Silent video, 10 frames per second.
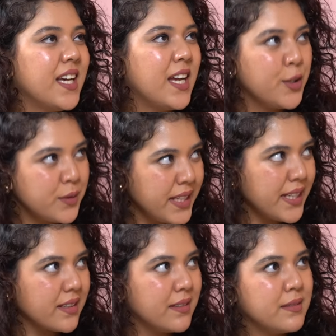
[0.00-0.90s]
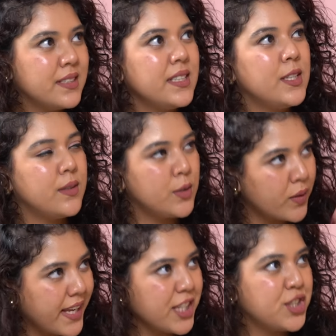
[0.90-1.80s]
do you think the
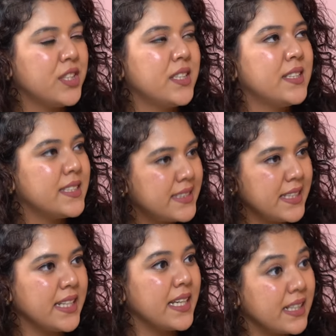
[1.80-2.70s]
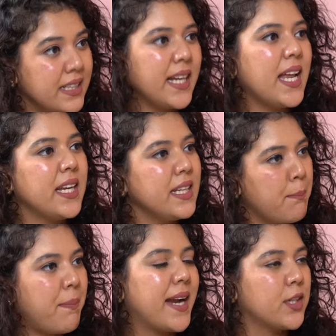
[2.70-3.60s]
location, the scene, that had an
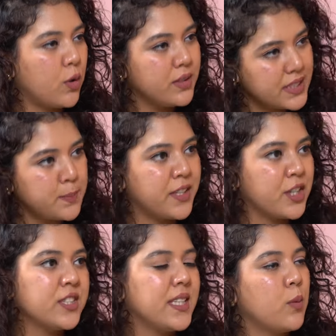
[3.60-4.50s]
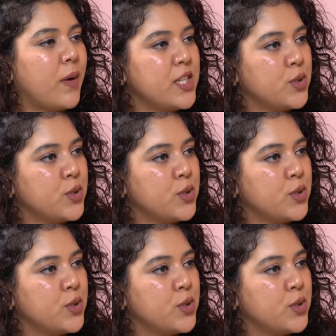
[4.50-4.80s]
impact on this particular scene while